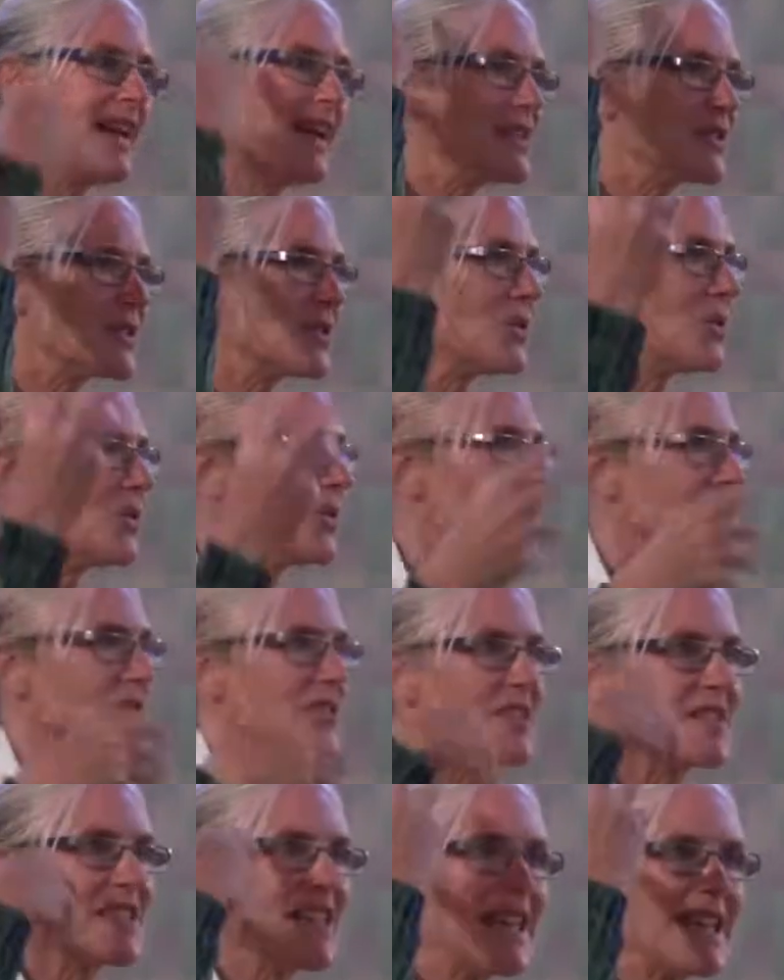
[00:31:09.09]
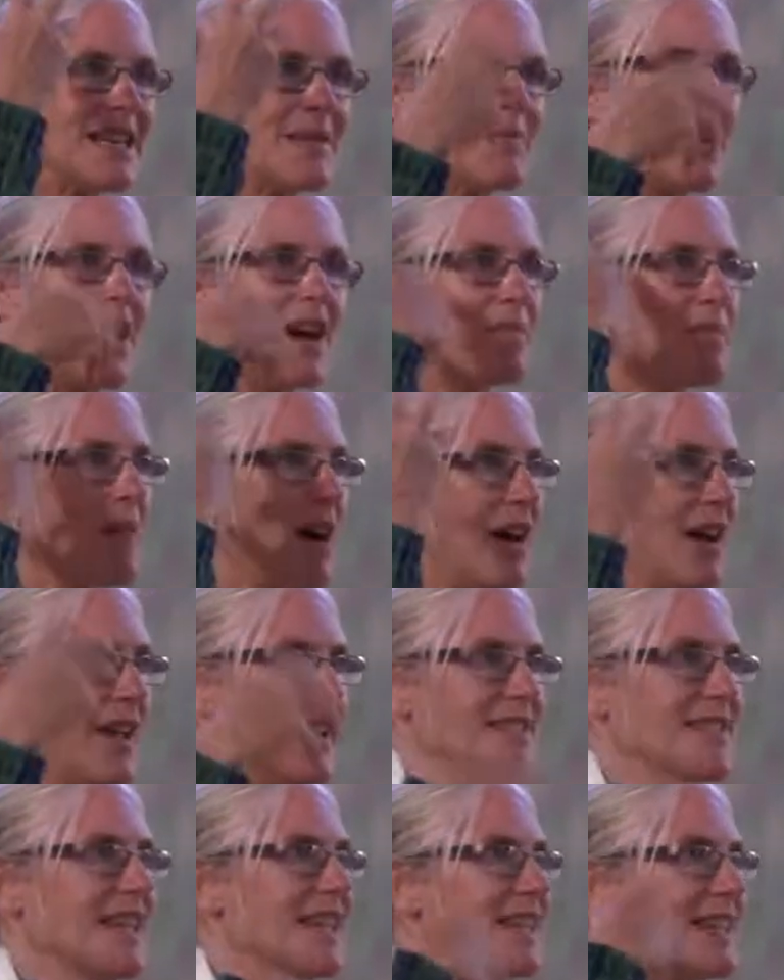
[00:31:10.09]
It's all just in my
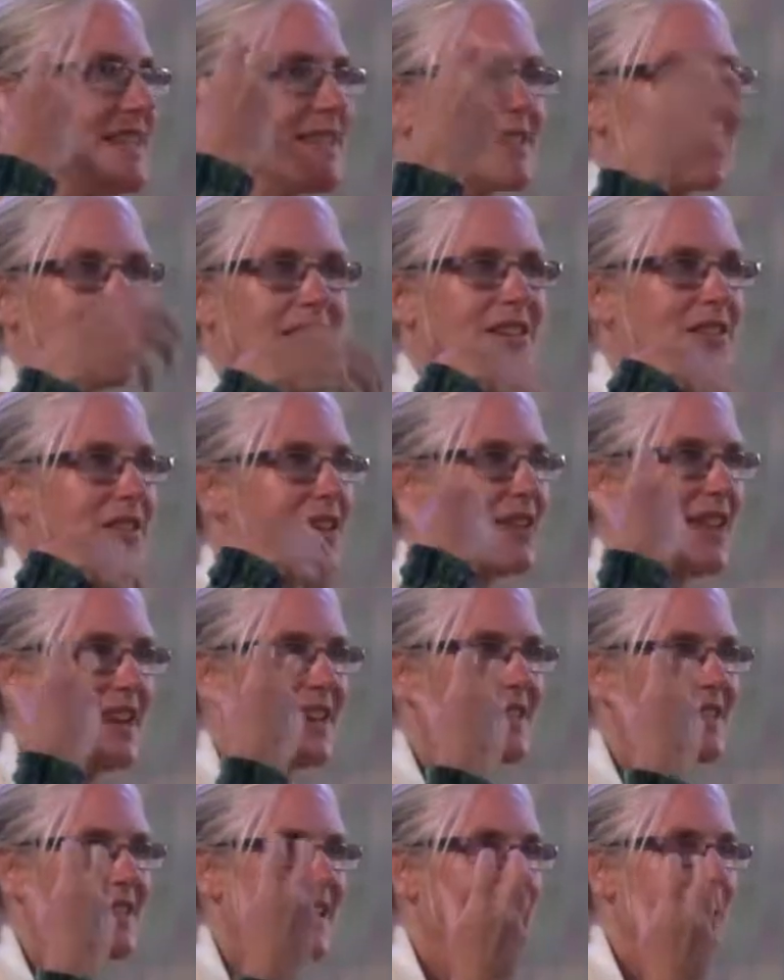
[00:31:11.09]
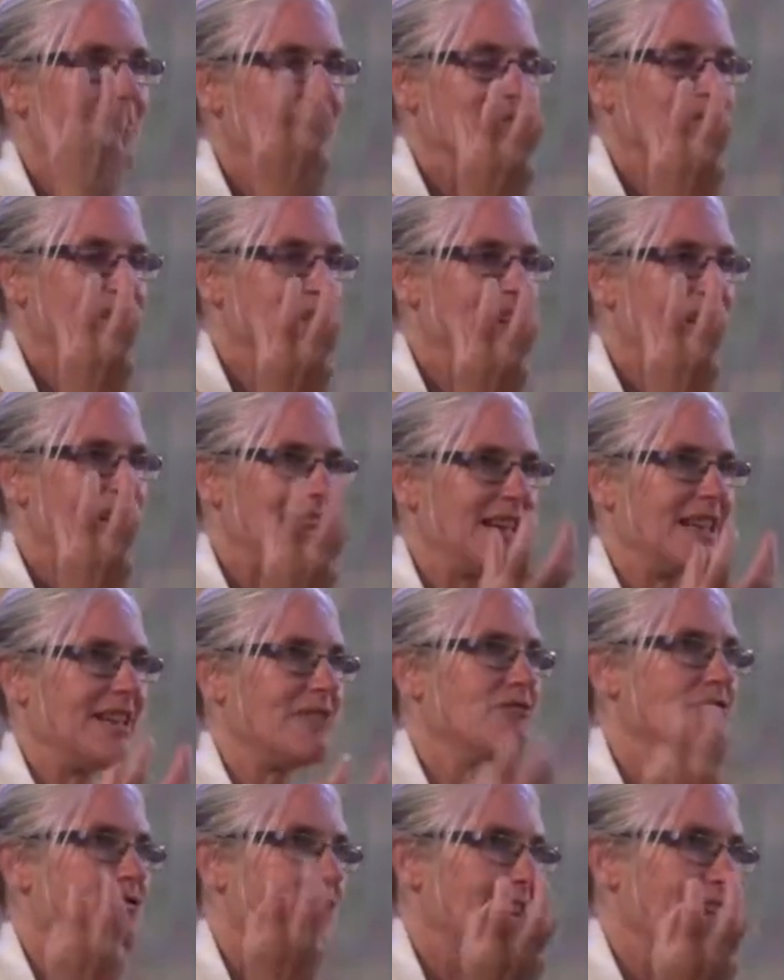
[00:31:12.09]
mind. It is, it is empty of any
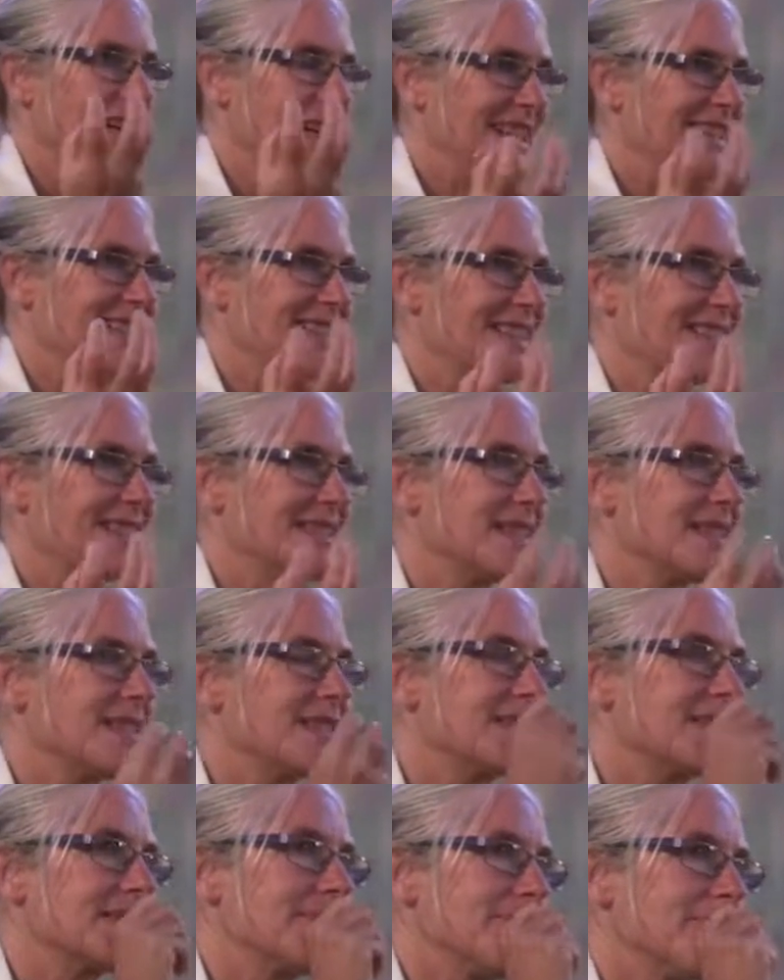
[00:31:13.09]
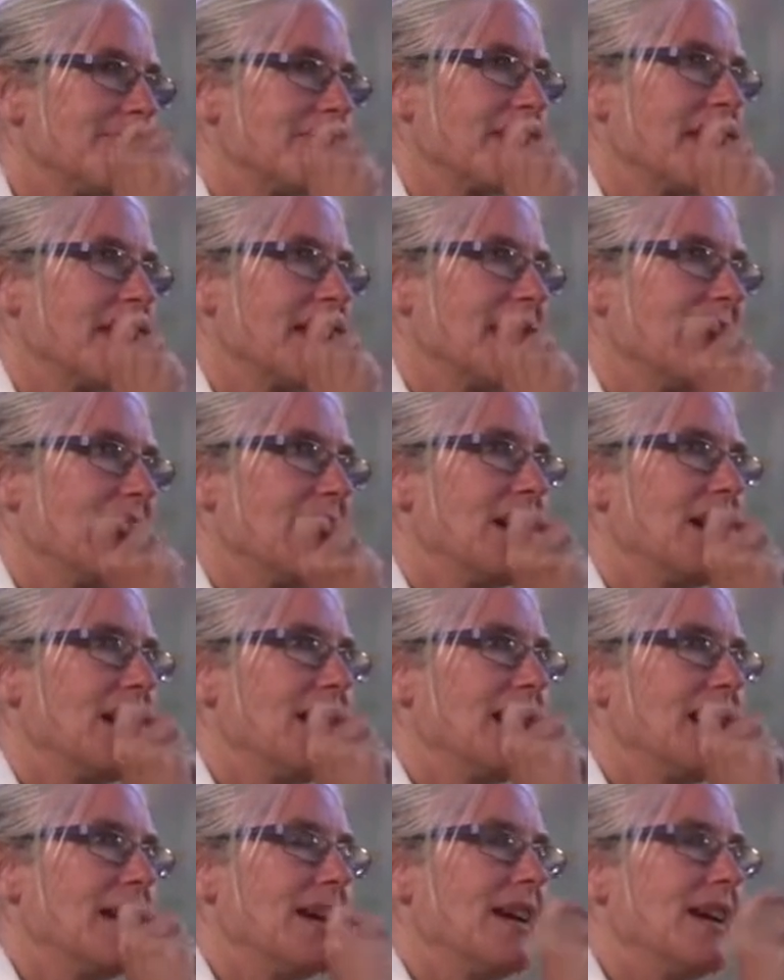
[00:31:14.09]
real existence.
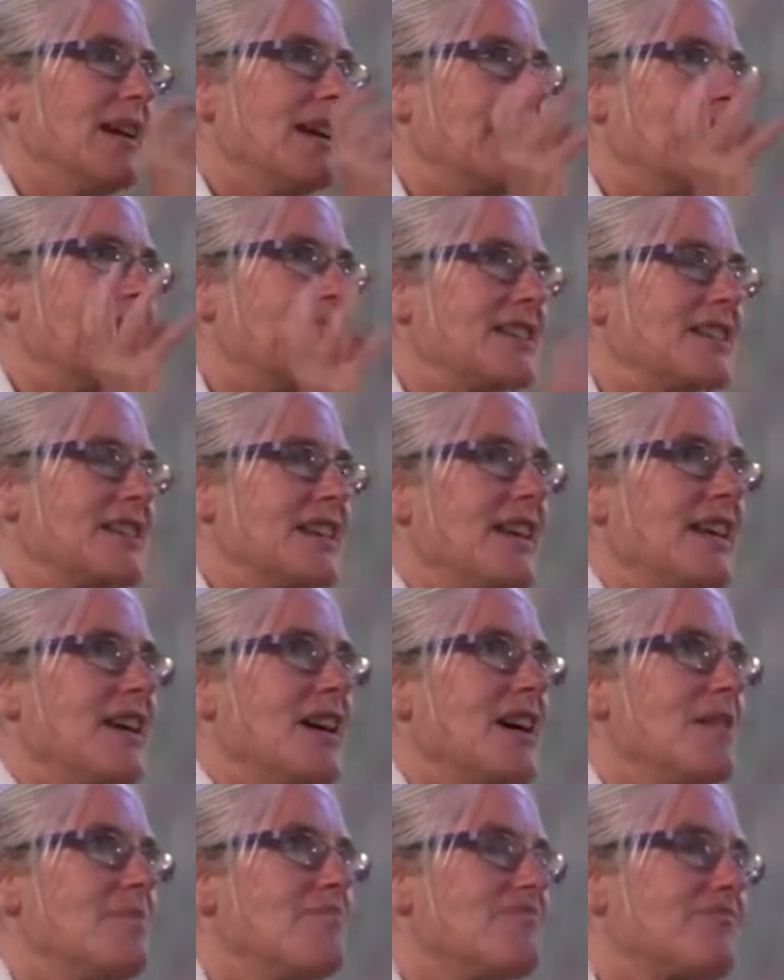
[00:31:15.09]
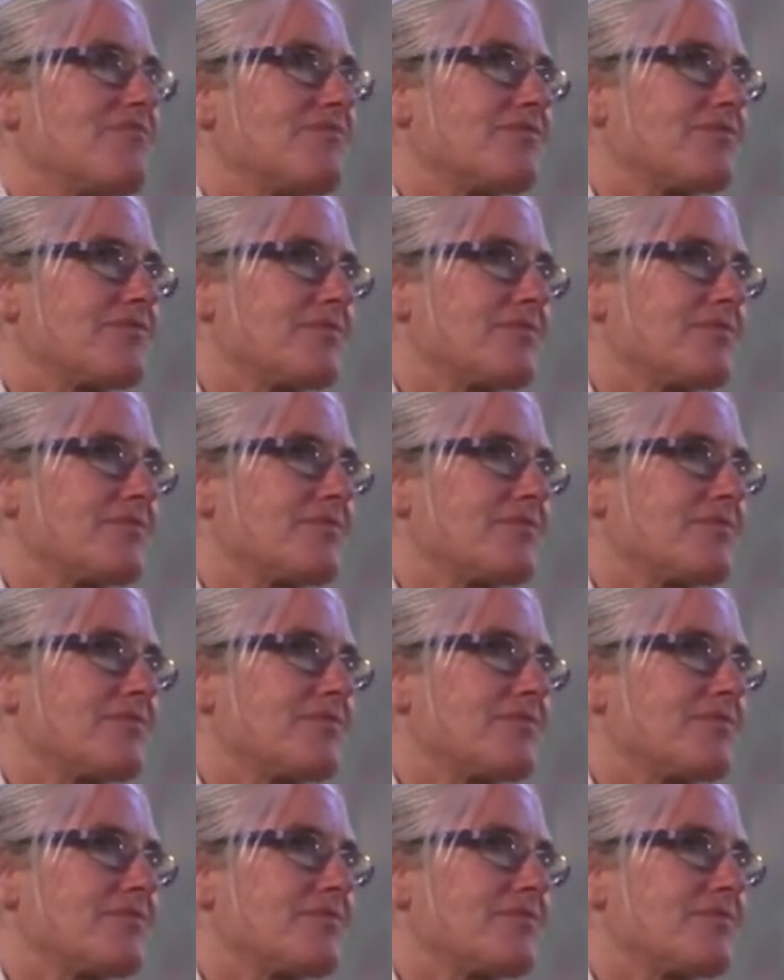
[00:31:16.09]
And actually, I